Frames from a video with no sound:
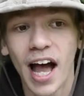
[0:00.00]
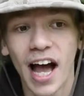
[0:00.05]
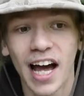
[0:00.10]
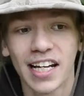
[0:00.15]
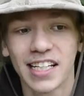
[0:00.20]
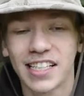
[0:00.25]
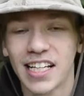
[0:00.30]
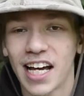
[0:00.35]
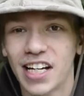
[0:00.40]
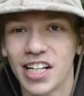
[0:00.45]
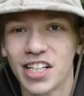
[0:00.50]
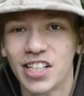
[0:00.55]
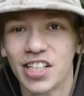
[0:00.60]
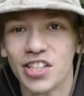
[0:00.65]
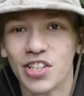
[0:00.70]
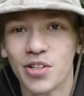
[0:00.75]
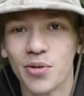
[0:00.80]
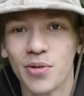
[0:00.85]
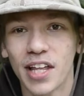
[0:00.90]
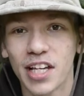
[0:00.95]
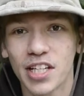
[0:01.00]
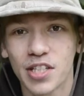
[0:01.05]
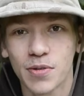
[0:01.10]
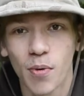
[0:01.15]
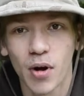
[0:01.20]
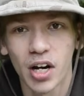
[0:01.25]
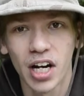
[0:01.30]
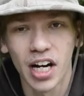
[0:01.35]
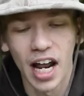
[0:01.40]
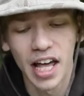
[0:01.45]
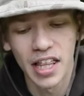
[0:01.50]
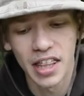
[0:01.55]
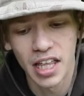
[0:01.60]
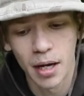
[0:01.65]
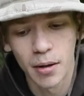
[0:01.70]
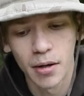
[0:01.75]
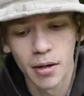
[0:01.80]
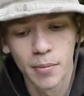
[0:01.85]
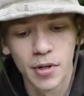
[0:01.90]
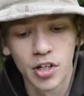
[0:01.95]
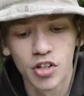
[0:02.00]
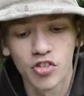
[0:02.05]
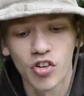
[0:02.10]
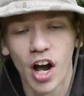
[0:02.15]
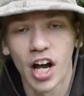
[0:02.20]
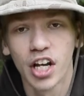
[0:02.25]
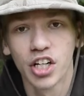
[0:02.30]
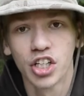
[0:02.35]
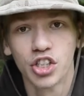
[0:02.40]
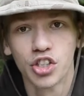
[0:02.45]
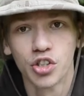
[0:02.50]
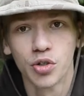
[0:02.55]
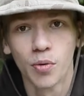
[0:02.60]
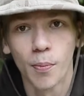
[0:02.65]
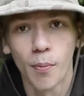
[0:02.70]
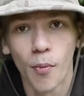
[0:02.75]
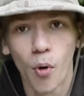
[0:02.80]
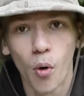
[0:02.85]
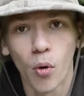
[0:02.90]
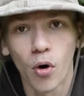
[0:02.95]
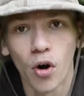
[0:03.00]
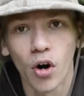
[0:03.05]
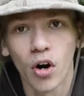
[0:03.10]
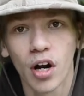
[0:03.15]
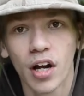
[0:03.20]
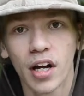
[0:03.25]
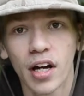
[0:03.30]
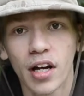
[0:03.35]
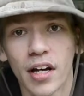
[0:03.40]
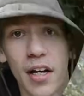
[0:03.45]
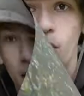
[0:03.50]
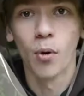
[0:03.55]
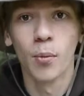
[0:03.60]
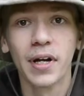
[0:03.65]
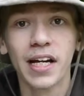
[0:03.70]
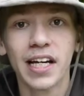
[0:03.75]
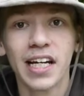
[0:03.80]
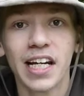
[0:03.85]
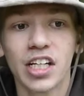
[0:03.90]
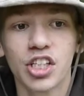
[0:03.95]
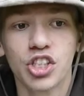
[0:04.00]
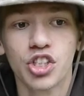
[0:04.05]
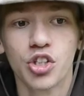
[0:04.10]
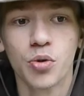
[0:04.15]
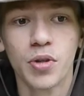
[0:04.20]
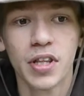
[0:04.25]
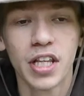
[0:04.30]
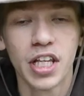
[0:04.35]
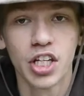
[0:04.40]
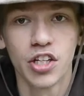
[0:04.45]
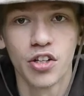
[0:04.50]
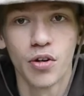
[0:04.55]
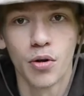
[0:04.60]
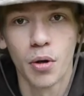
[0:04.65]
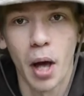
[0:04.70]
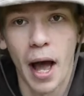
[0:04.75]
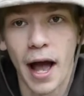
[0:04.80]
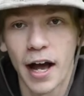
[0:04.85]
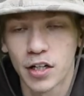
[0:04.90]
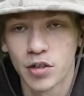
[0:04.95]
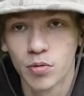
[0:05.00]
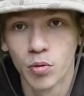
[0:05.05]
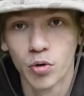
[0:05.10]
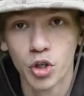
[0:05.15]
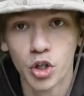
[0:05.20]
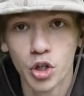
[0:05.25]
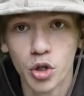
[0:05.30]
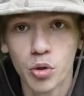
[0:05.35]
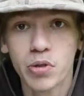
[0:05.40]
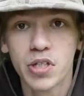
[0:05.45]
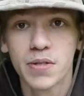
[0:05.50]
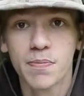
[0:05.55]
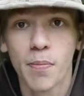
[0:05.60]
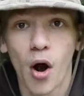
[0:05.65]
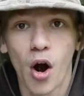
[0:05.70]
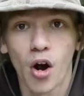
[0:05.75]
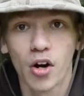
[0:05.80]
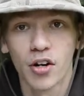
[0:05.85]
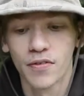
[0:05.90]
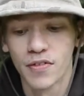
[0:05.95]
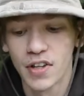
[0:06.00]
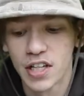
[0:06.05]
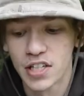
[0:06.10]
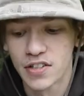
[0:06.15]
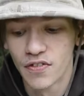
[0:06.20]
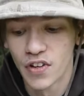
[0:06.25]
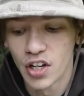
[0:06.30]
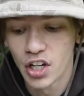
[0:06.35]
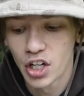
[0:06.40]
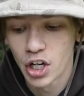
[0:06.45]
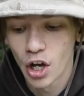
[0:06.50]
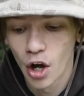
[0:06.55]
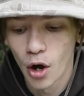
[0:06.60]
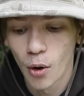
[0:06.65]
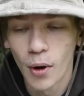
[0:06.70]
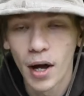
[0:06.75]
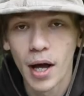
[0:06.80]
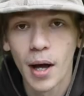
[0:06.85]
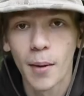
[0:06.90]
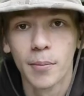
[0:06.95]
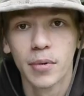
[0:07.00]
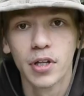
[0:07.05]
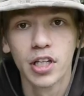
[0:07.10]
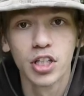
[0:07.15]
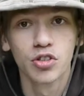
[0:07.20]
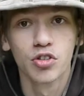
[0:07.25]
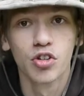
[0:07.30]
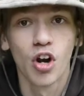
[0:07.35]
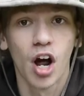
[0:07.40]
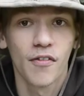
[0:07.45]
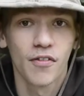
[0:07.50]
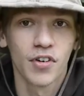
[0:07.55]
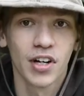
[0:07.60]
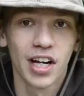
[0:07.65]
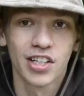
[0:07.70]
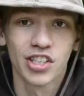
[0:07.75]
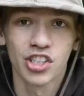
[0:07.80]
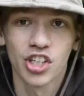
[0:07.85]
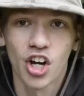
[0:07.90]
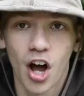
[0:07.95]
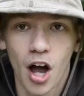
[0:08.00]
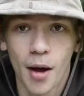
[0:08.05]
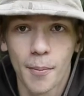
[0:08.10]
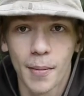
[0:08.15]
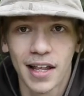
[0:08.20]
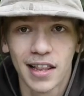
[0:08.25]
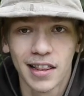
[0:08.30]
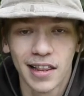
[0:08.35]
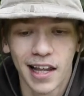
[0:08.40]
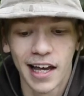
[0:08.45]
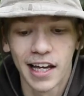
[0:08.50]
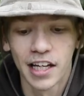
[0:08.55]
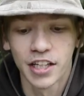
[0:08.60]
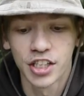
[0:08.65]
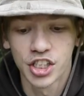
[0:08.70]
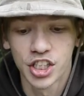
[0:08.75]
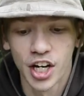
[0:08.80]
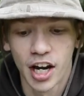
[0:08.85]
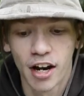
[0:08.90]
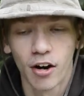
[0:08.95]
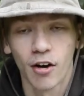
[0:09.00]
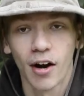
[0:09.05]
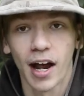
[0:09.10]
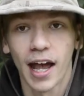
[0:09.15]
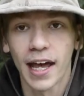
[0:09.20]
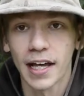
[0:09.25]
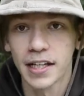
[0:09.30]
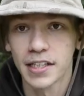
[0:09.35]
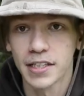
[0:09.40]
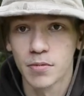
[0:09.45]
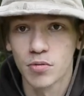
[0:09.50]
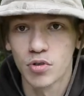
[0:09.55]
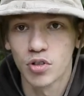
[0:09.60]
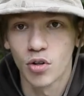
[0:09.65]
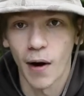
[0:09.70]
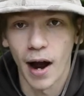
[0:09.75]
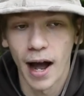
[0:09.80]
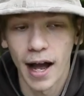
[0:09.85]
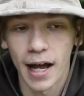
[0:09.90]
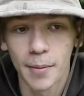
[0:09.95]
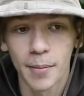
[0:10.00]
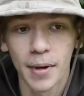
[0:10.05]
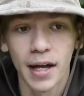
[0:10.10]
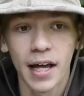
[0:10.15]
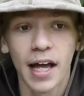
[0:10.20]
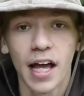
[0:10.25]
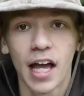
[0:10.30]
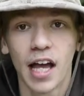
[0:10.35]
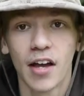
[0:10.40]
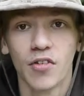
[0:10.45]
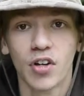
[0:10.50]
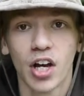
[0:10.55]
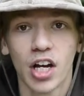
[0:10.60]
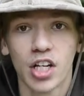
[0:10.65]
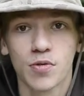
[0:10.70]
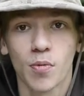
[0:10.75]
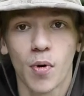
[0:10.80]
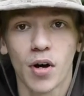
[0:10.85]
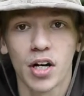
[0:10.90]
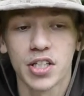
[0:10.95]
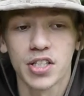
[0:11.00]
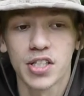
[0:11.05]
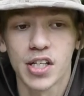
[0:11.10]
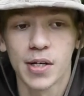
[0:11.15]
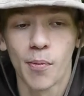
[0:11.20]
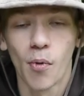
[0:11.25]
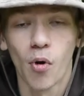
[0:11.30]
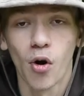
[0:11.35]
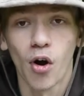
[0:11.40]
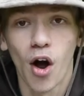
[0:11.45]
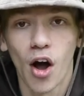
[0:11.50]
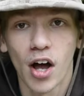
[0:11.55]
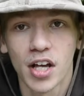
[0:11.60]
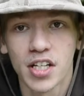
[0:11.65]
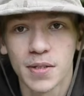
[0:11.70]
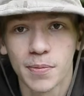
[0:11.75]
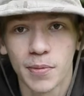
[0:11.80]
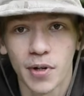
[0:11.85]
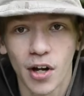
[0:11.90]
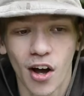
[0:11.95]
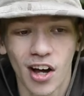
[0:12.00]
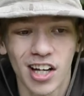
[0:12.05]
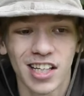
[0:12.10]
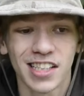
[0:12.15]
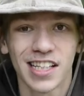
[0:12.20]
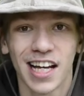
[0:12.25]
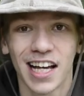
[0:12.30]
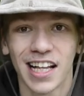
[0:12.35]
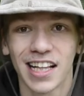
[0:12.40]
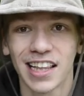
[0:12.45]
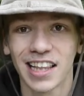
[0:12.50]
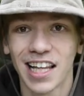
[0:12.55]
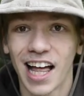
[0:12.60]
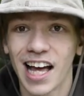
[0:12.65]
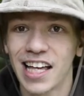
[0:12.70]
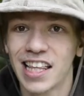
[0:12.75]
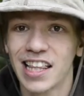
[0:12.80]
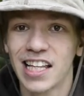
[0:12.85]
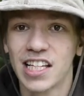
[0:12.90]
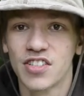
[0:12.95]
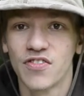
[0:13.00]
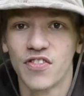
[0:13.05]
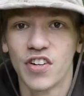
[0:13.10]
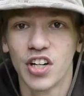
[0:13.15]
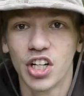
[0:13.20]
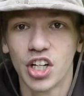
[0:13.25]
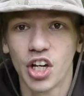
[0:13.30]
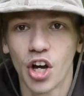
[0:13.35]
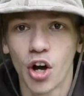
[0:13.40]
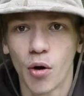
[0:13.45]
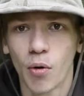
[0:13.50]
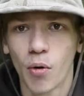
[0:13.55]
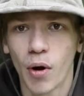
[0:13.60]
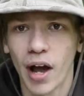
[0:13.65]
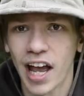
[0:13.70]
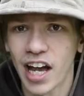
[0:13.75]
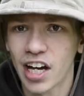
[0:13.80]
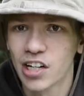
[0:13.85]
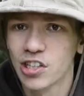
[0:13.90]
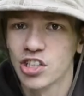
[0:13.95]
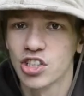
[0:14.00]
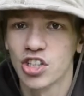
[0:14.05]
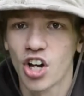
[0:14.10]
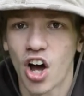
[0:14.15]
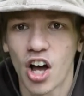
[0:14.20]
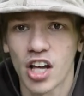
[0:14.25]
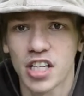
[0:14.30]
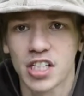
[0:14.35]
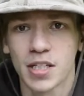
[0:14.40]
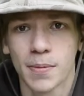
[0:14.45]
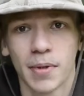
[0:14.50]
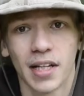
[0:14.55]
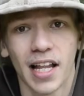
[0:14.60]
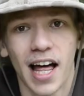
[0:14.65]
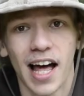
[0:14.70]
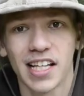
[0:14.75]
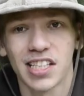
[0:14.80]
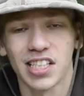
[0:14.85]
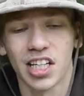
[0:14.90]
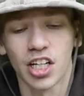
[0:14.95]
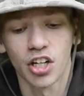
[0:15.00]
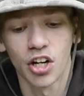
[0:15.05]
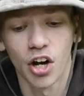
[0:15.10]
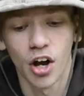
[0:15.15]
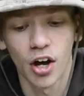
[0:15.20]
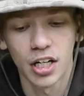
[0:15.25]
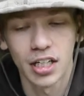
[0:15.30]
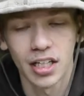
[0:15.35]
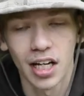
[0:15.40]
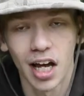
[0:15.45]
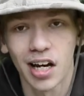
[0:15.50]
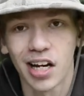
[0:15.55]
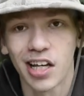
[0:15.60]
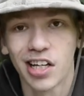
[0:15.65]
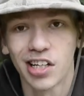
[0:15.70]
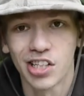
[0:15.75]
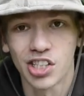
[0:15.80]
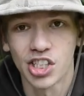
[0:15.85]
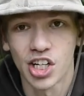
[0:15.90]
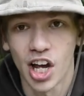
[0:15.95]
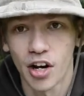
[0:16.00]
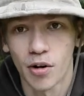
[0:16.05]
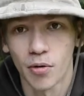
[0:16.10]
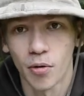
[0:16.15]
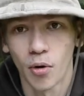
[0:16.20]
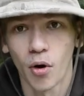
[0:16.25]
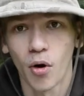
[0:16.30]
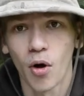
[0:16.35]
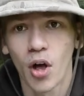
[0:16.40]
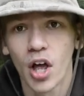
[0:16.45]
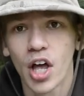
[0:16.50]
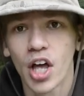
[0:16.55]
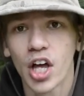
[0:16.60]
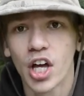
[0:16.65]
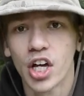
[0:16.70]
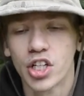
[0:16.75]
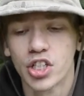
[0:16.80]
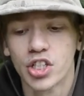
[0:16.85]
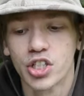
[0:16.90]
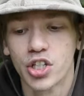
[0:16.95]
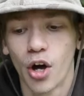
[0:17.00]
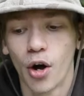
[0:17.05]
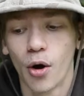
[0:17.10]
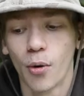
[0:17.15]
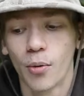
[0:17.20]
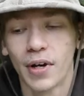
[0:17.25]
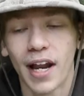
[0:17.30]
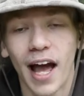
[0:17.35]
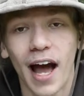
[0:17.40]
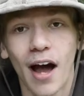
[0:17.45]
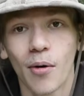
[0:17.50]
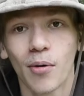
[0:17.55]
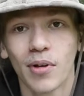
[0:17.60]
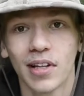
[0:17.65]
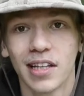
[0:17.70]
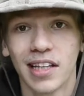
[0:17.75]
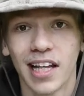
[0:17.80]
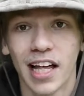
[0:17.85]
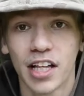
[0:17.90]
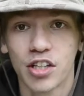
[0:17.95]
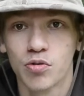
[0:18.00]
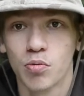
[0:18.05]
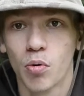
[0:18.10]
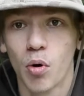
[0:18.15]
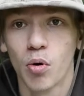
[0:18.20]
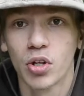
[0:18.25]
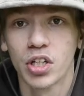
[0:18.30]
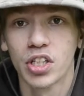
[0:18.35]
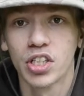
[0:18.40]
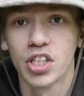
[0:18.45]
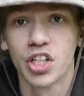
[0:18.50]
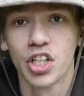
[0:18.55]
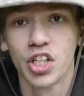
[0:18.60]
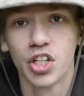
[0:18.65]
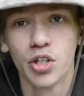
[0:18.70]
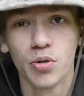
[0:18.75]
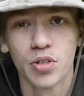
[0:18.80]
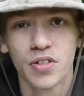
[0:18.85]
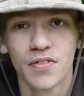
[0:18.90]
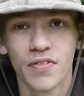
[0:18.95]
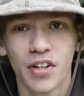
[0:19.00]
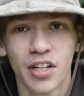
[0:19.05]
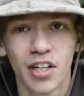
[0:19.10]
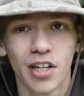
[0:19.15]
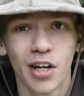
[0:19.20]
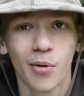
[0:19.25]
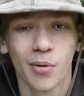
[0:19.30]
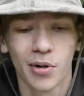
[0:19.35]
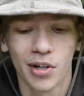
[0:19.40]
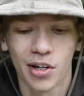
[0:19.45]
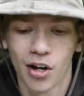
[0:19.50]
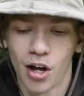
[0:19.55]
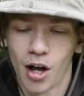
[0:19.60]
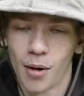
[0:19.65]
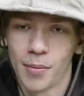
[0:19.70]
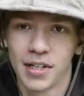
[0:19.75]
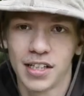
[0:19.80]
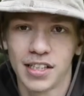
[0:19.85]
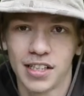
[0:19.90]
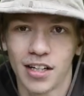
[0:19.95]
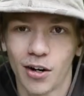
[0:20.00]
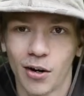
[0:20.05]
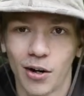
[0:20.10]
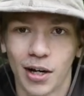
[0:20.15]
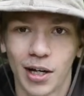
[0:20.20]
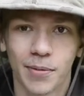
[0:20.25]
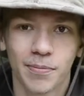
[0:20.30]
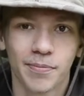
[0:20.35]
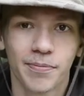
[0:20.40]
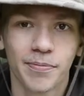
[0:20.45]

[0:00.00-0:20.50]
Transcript: I decided to do this one, and I think I'm going to be trying to do more. Before we get into the actual use part of this video, please do not forget to comment, like, share, and subscribe if you guys want to see more awesome content like this video and just awesome Alaskan content in general. So now let's roll into the use video and commentary.